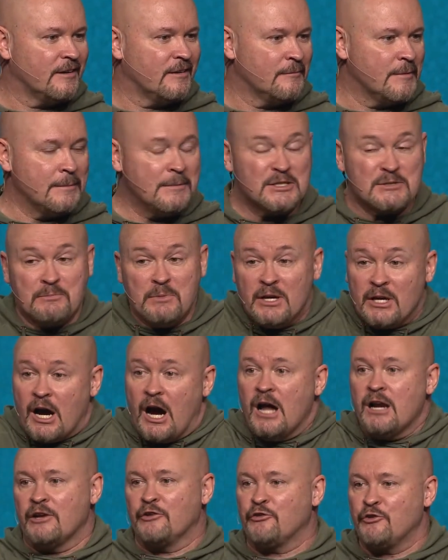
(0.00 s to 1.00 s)
Maybe it's being
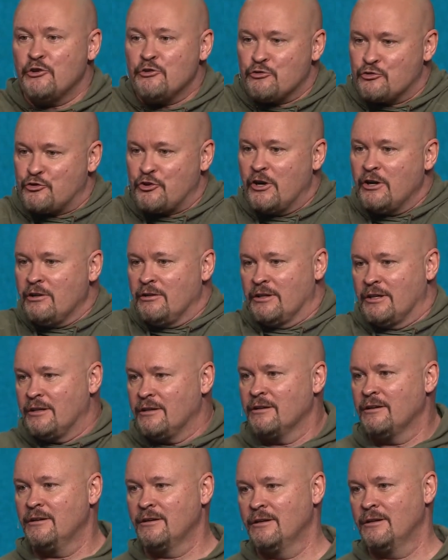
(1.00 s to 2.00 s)
honest that you're struggling
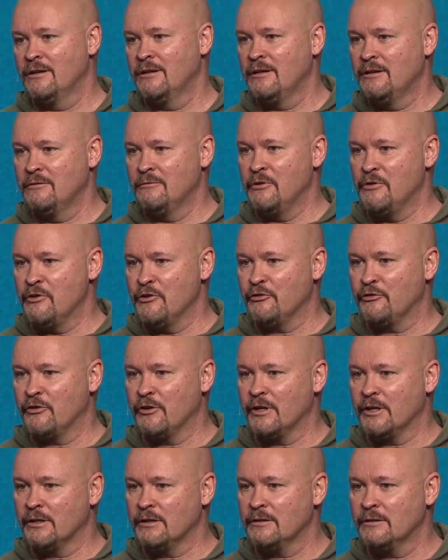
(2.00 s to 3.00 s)
with this
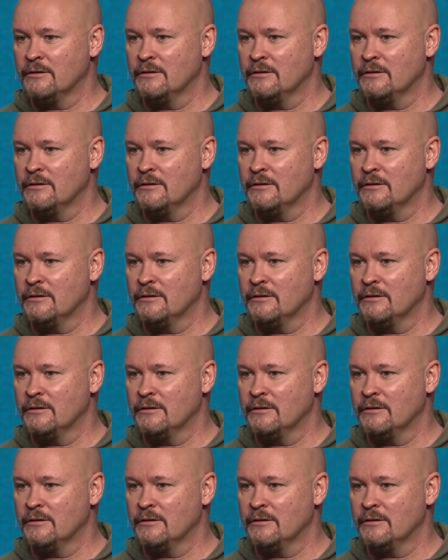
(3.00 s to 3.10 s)
thing.